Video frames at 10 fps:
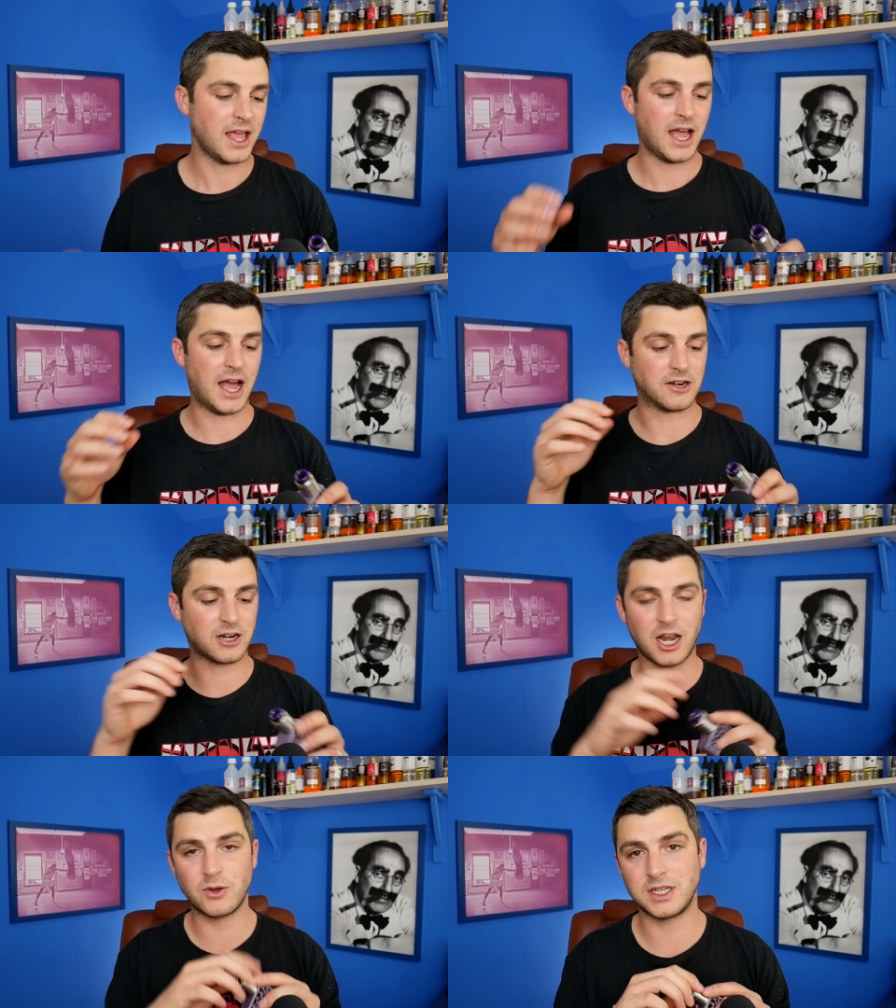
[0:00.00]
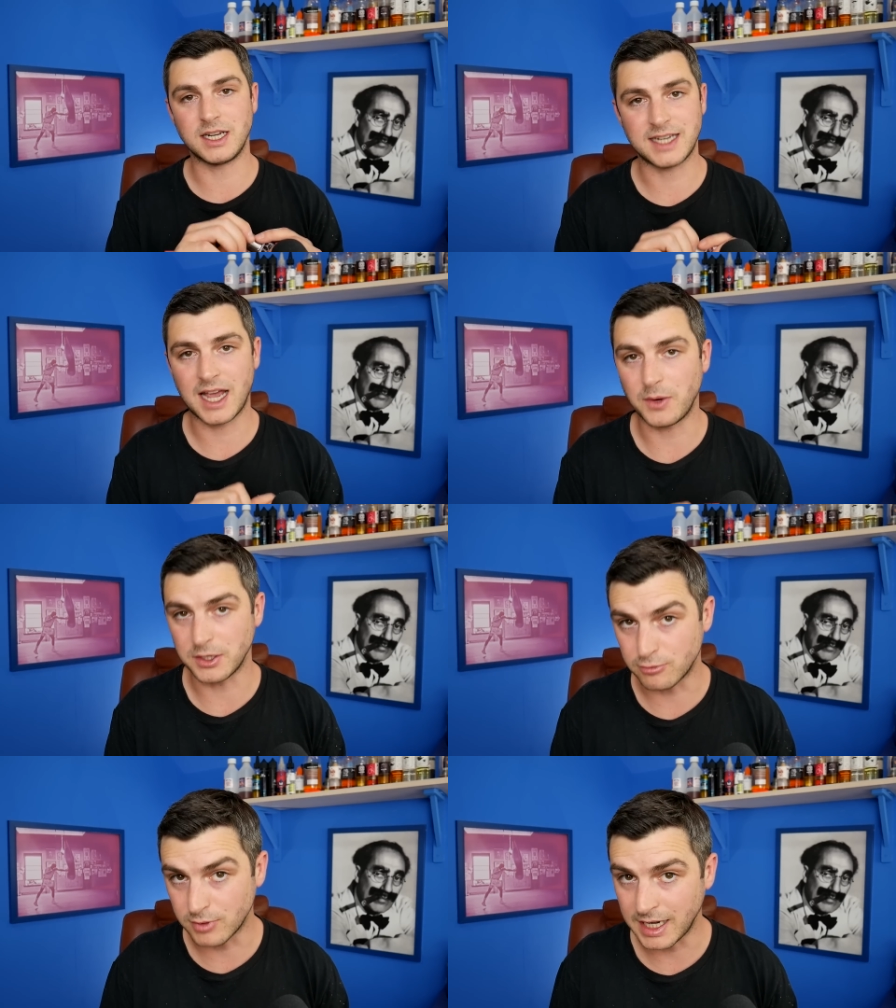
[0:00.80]
And closing it down
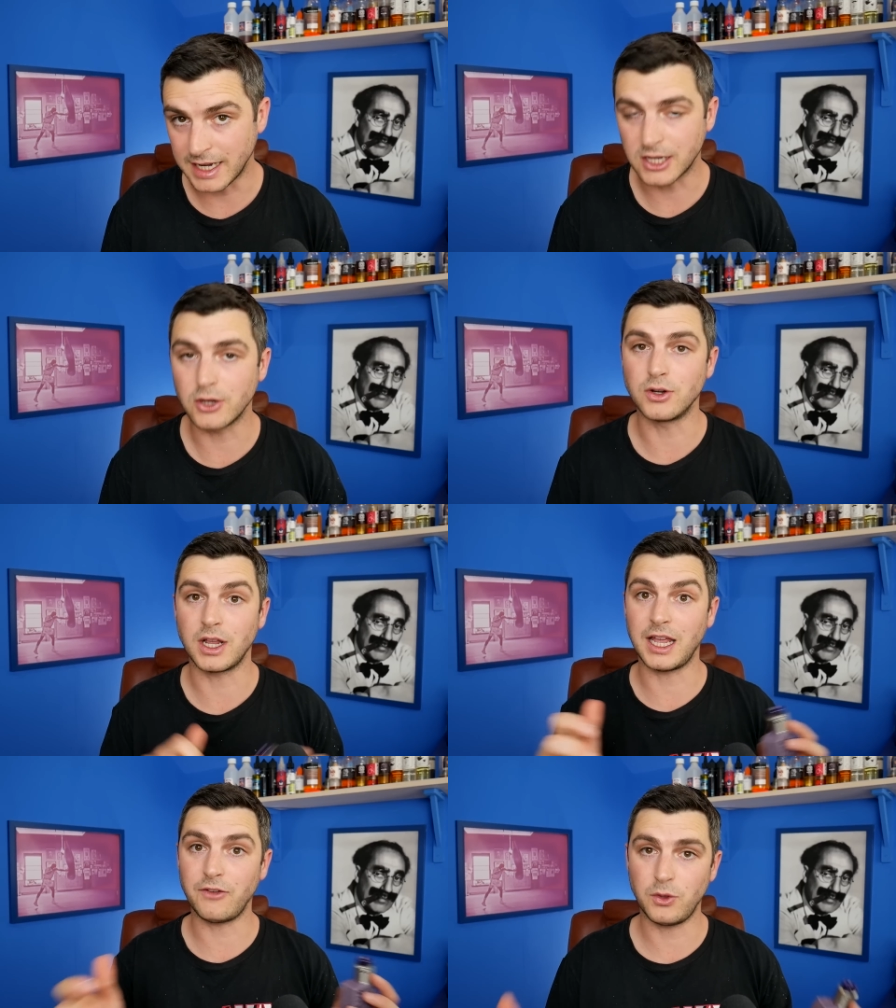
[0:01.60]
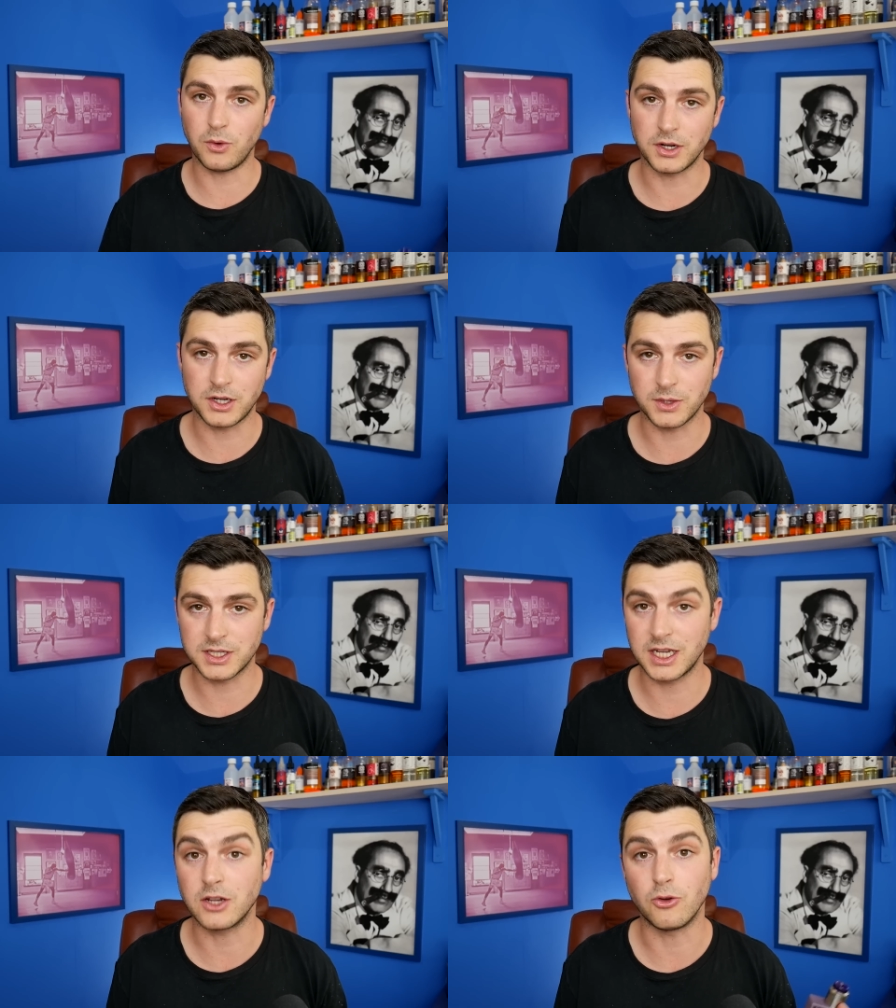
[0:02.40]
is really good if you want to do a
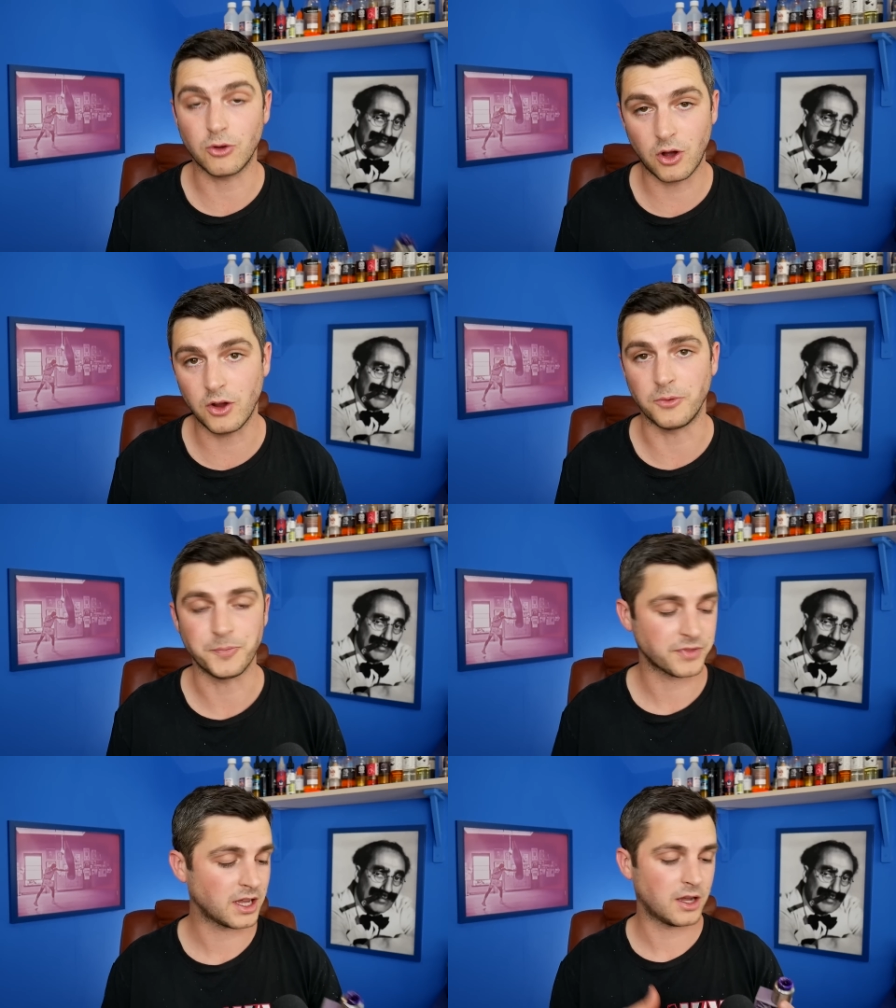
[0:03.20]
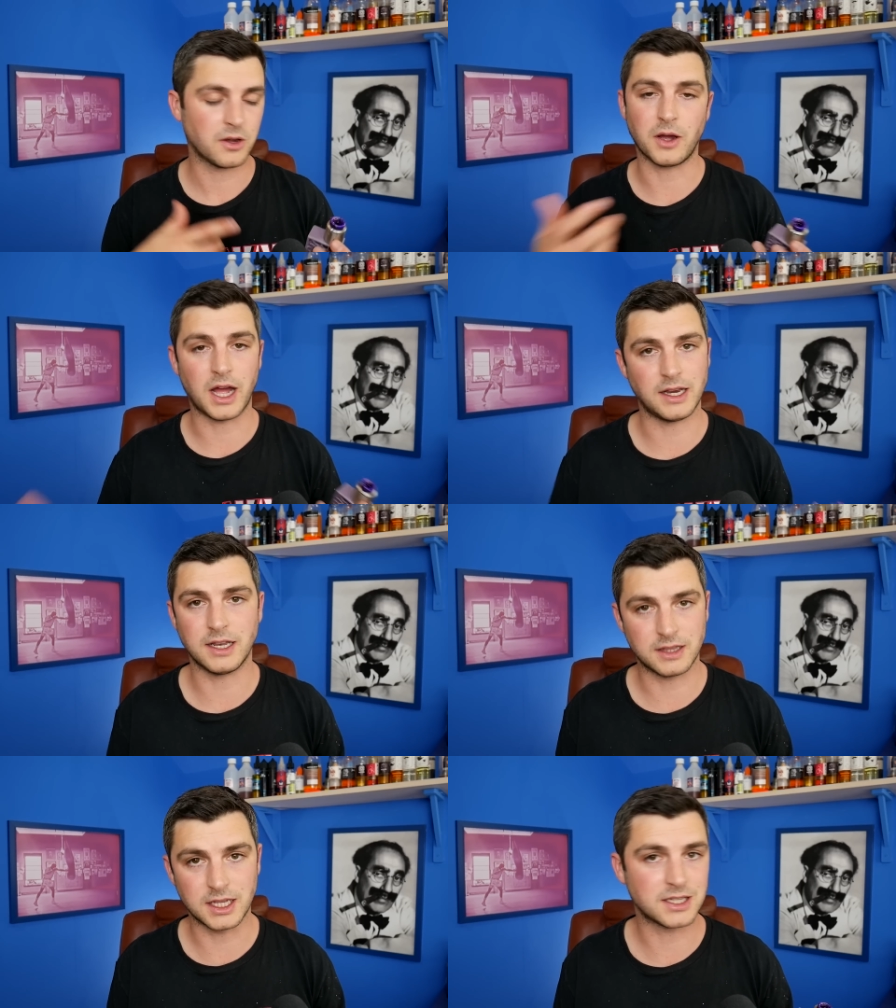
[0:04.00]
single coil. And
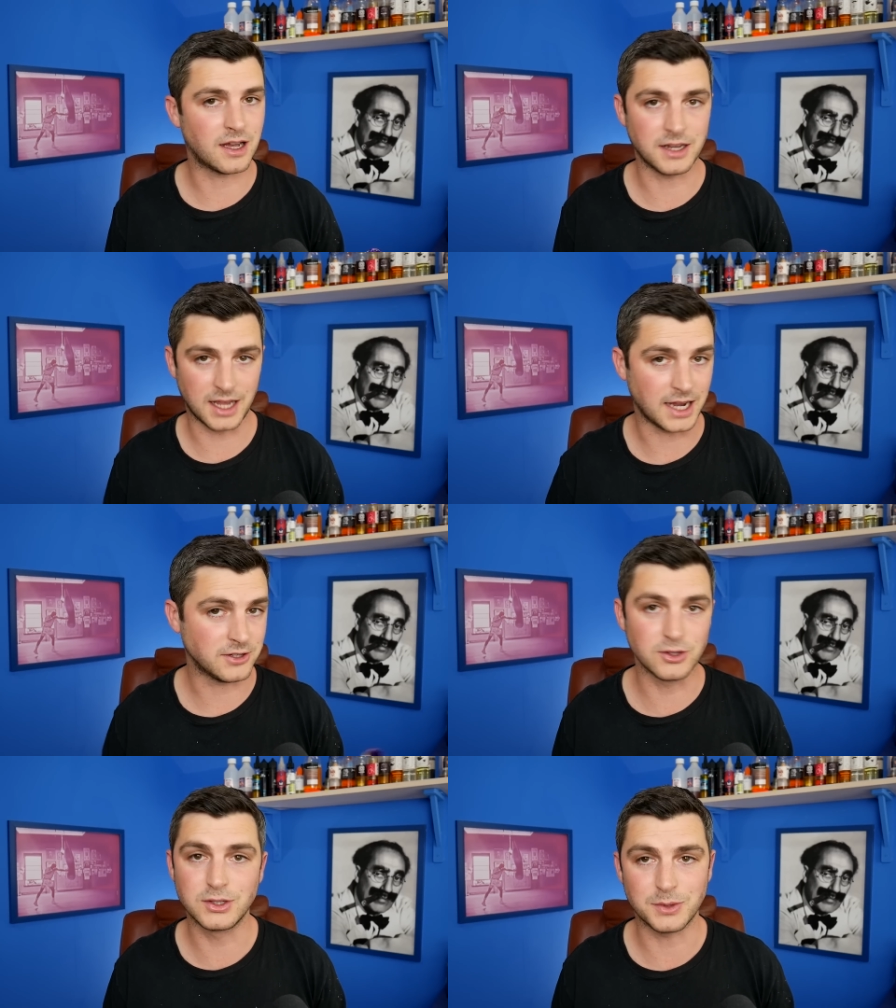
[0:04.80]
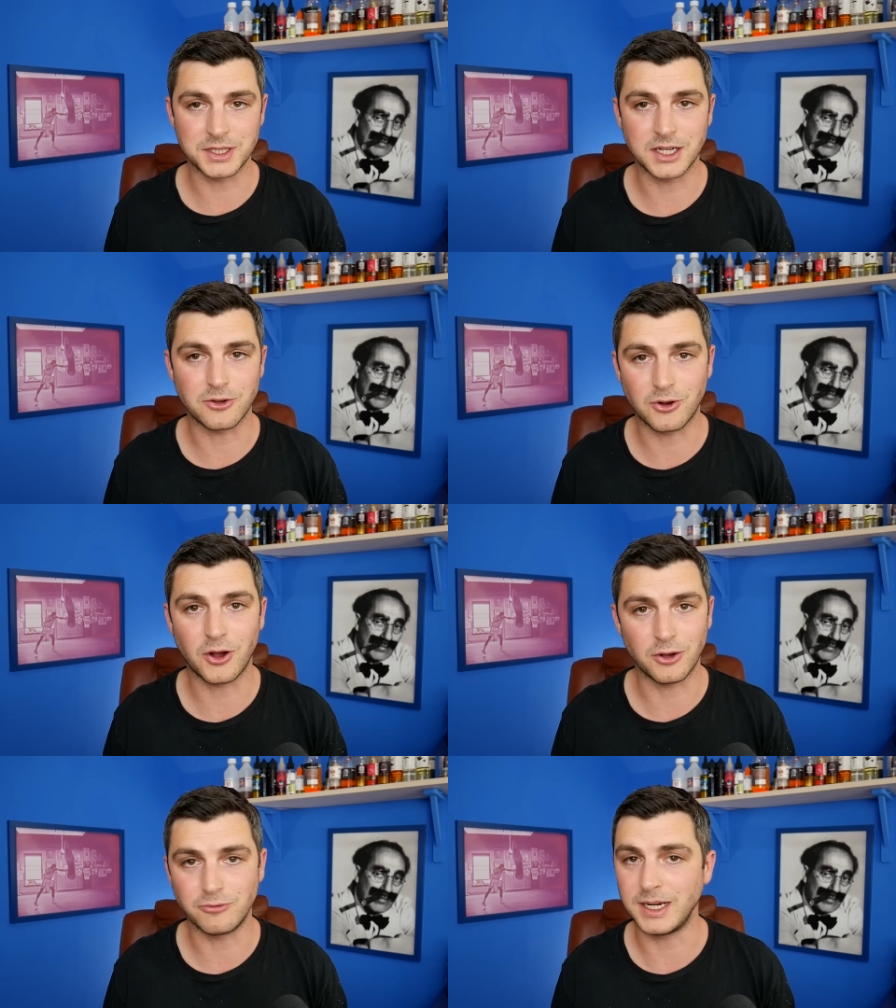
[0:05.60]
this RDA does do a single
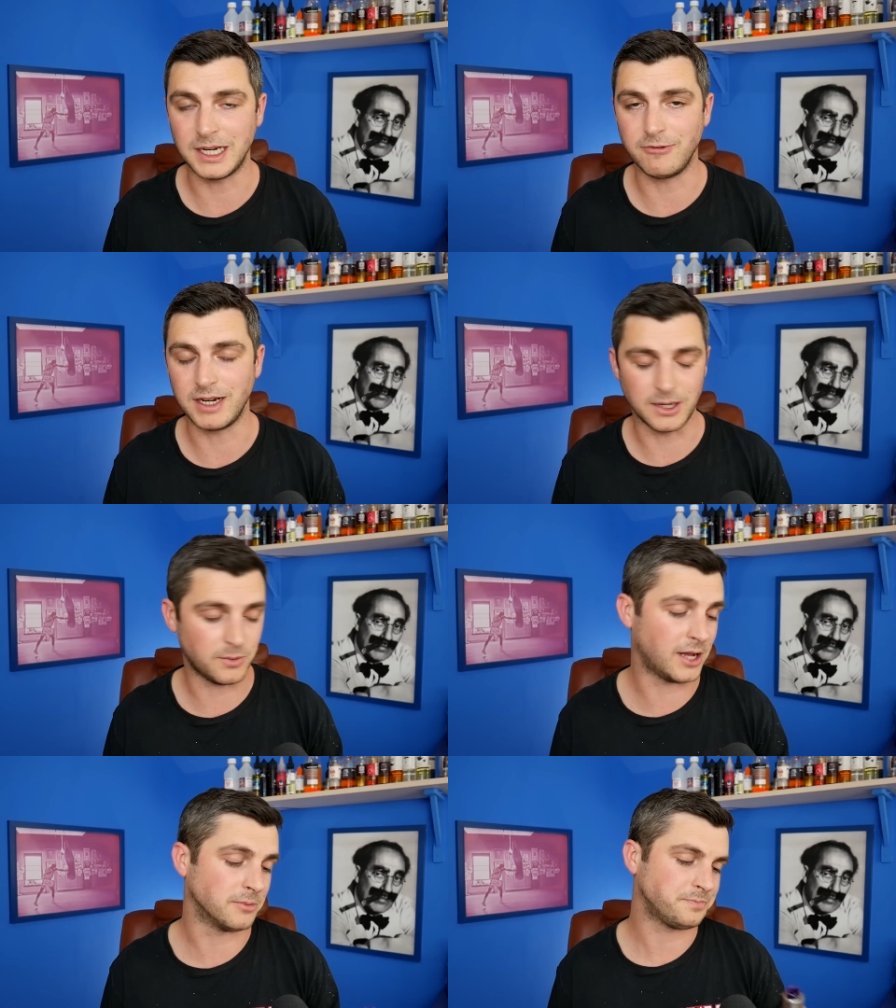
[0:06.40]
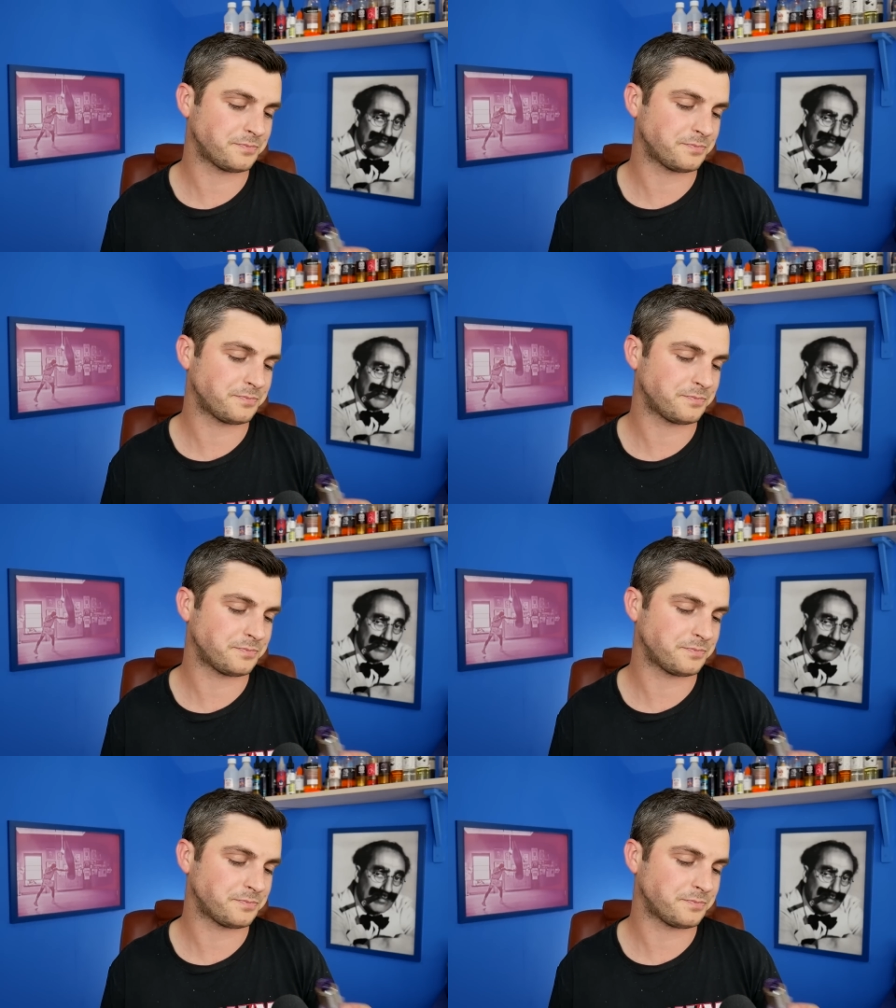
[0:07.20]
coil really, really well.